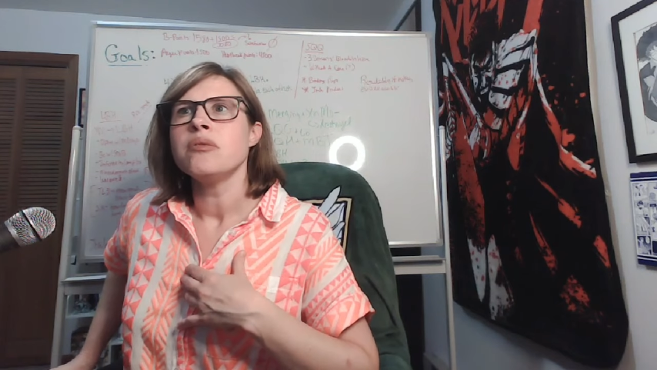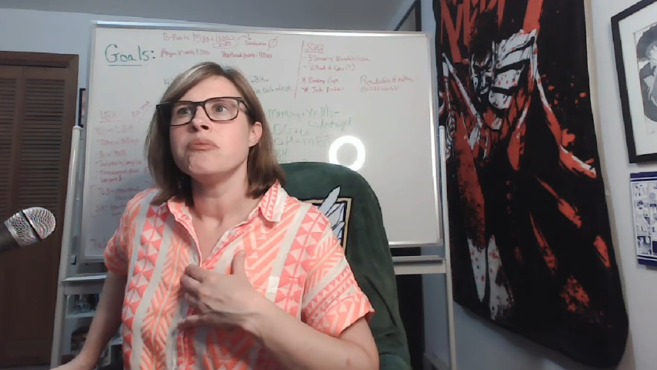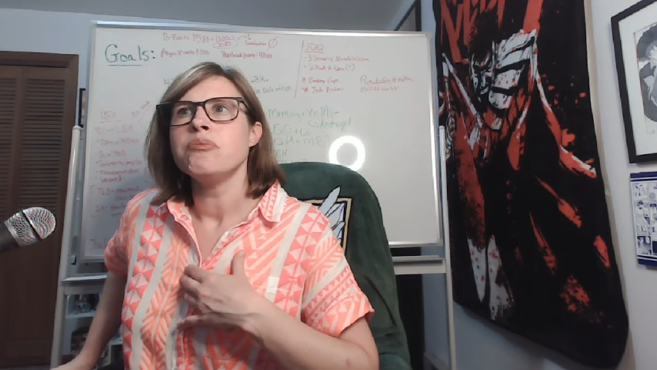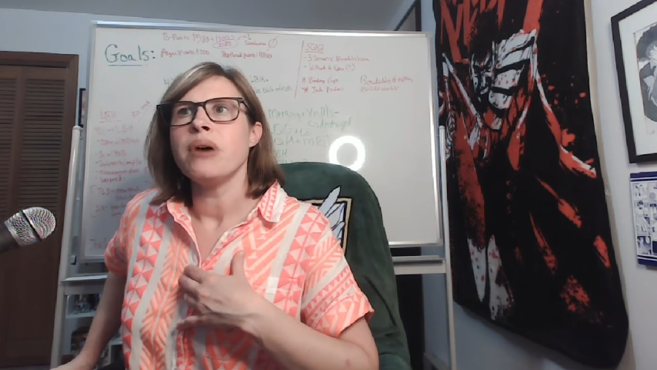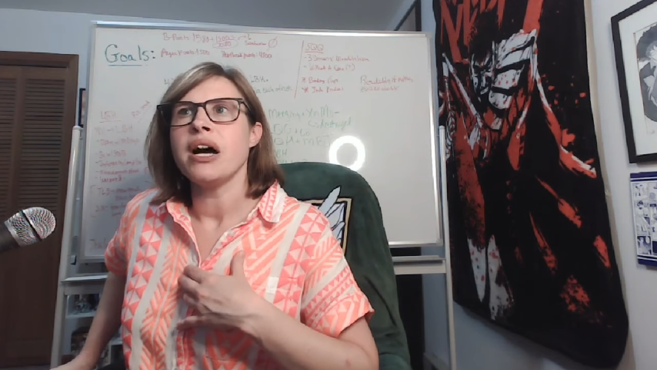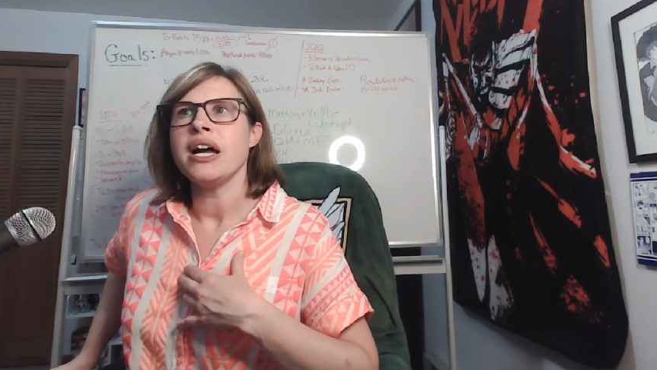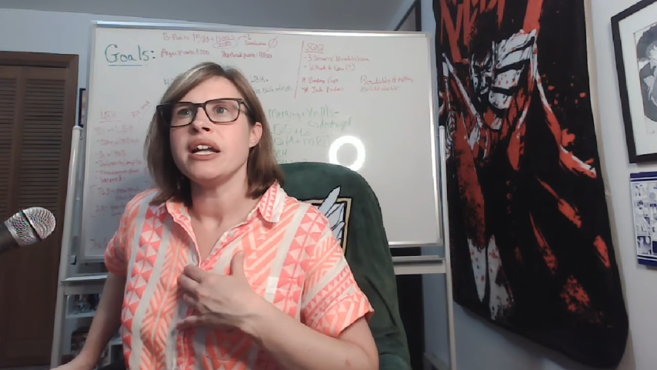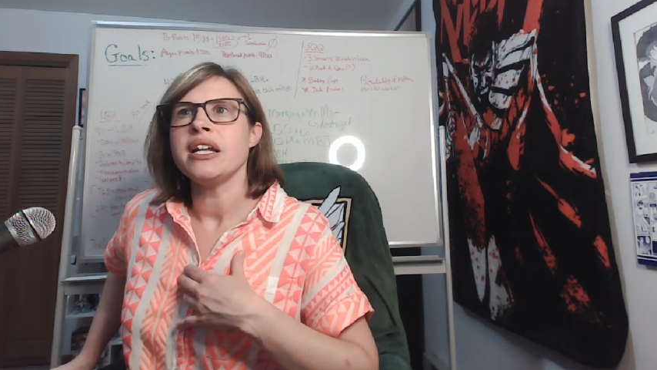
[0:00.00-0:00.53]

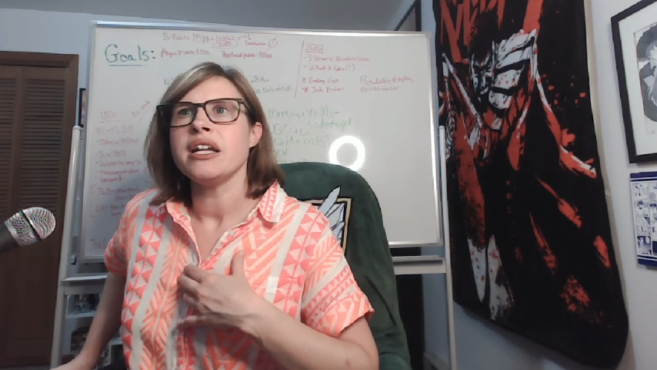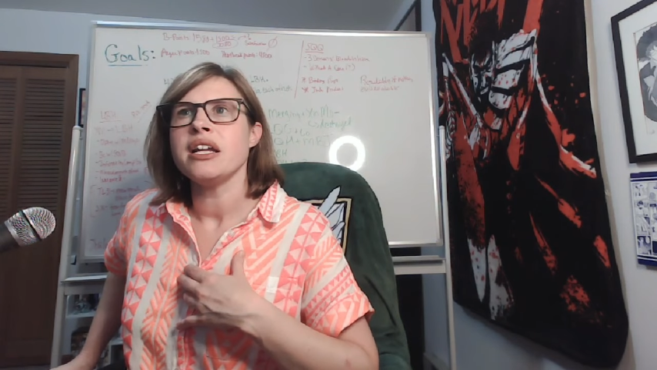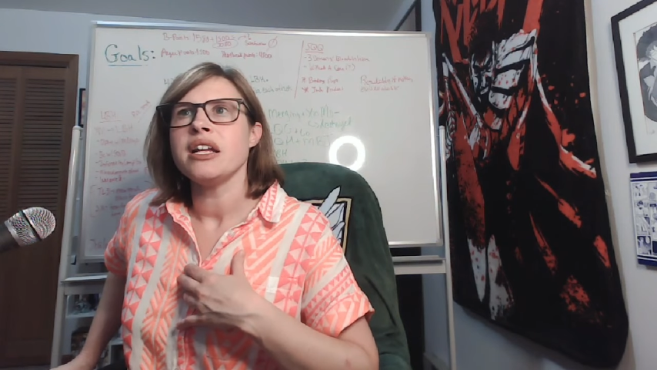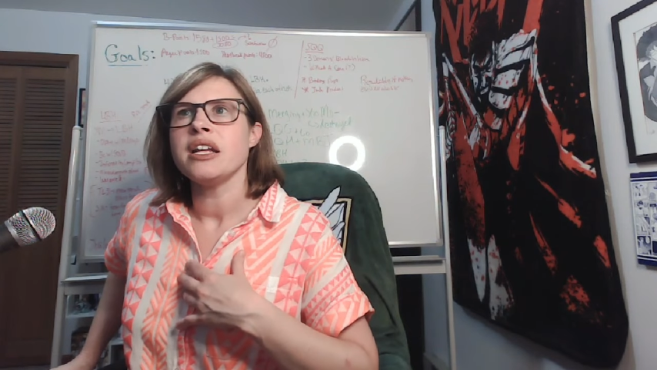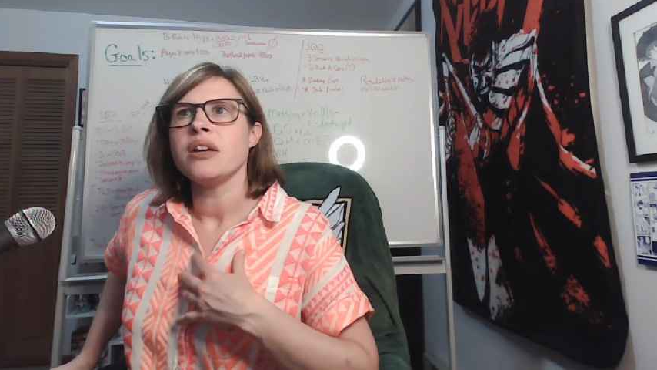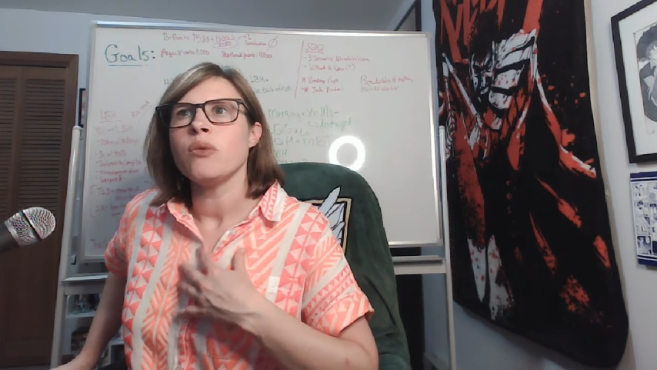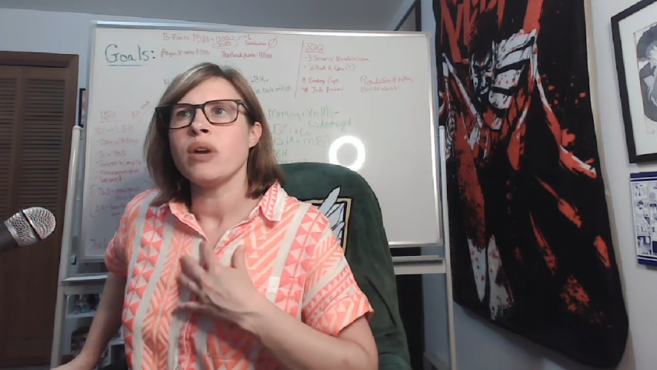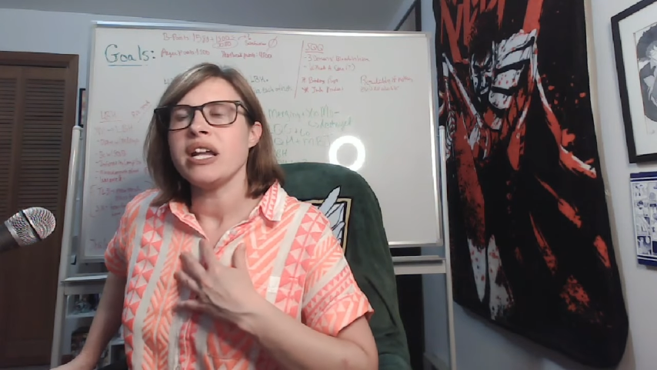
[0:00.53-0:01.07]
but
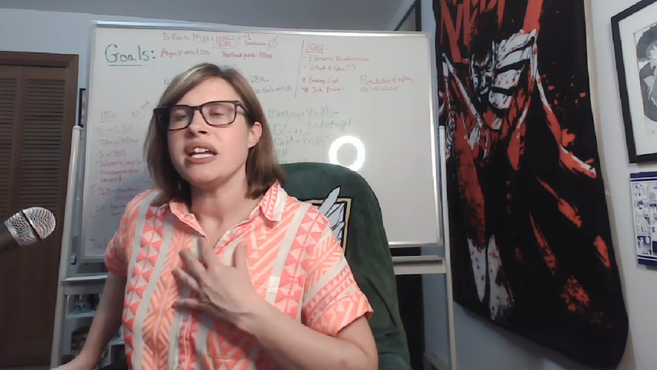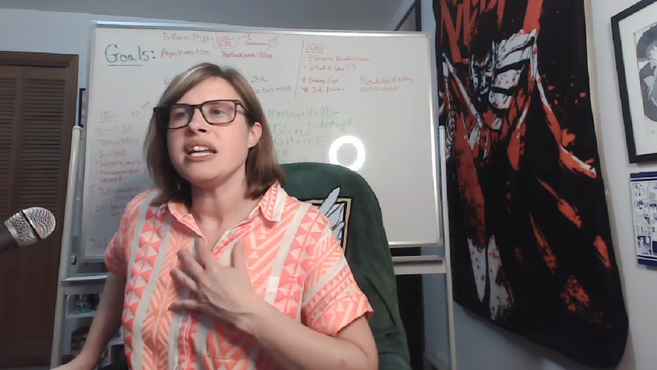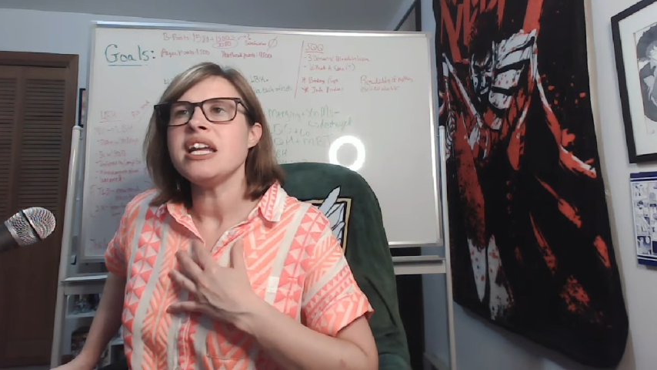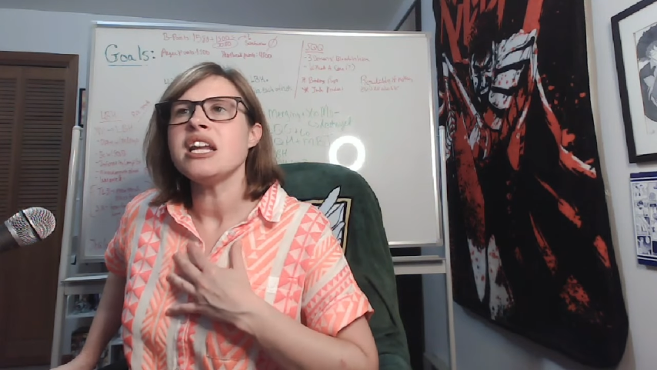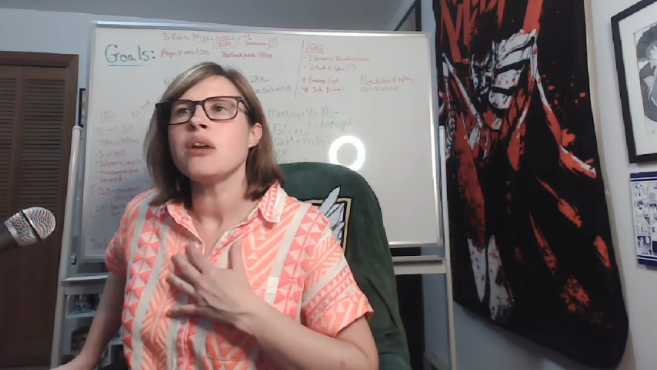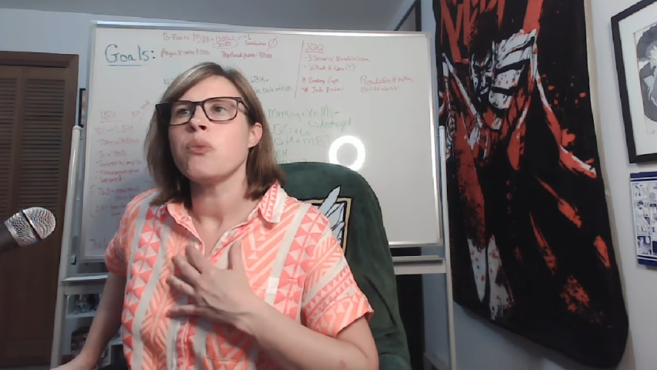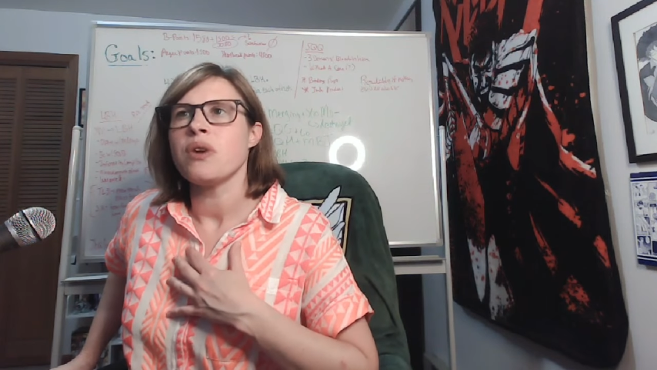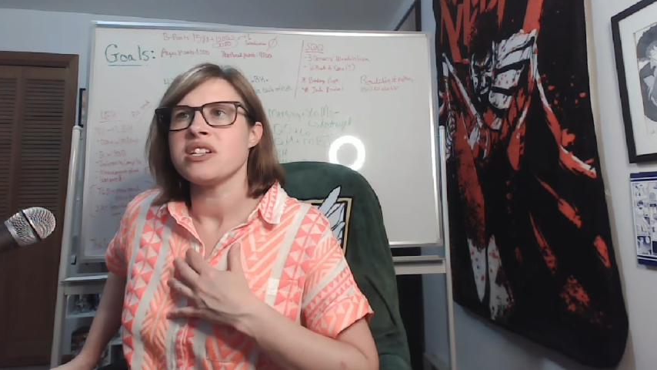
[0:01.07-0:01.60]
what he
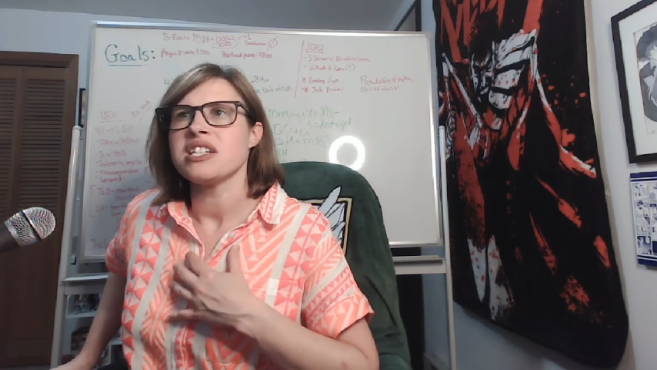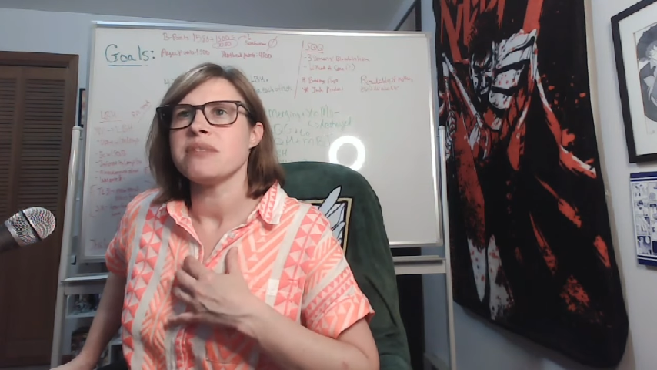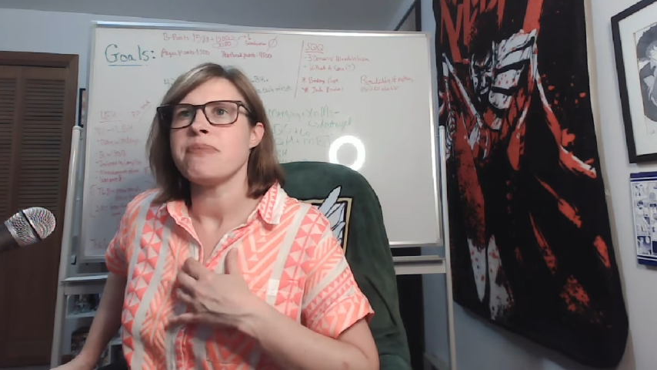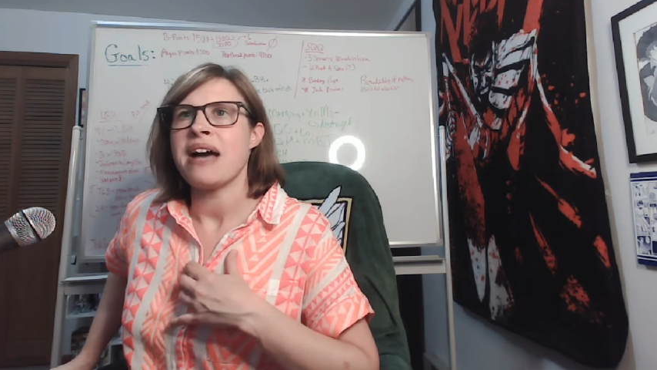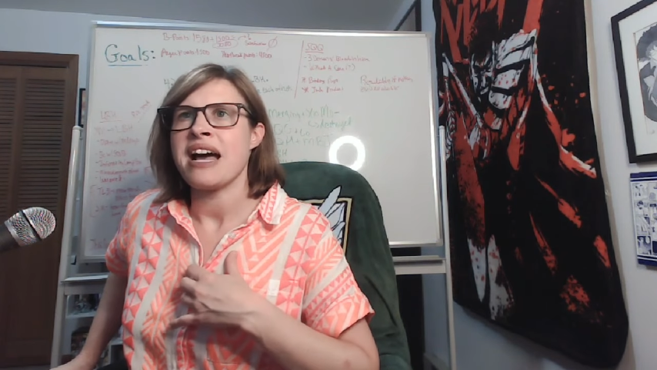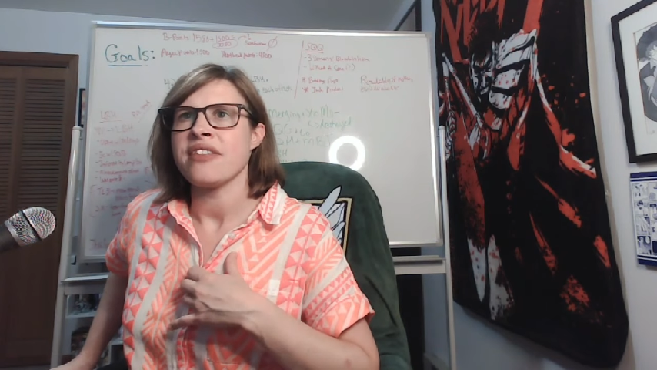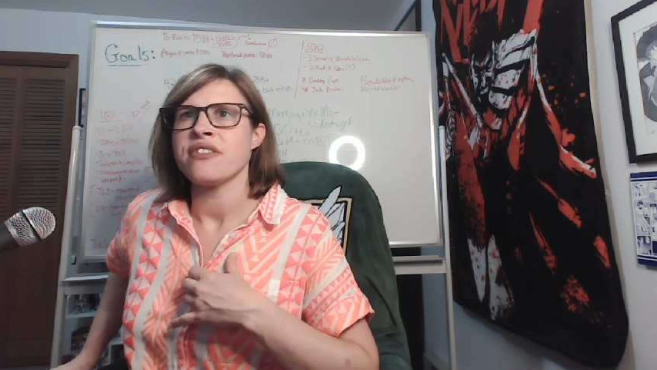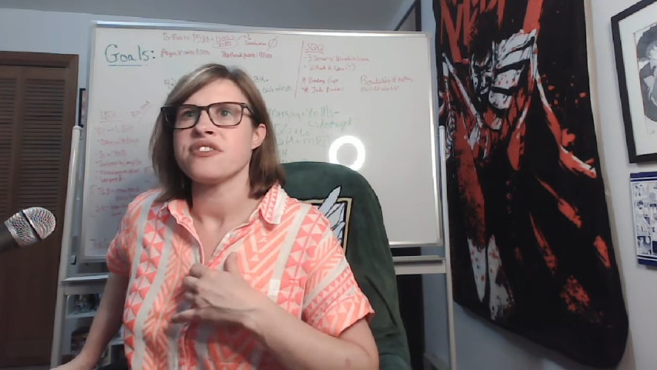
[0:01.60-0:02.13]
needed wasn't the
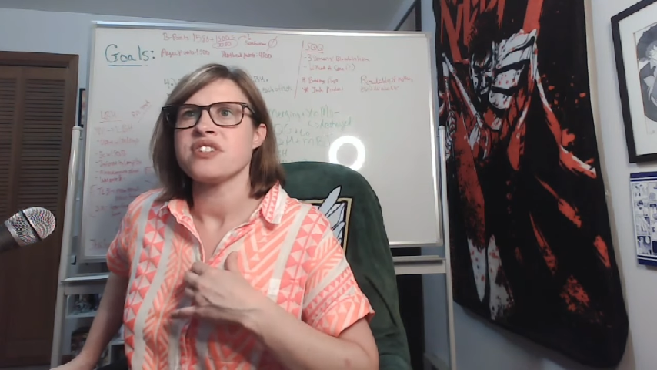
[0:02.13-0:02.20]
path of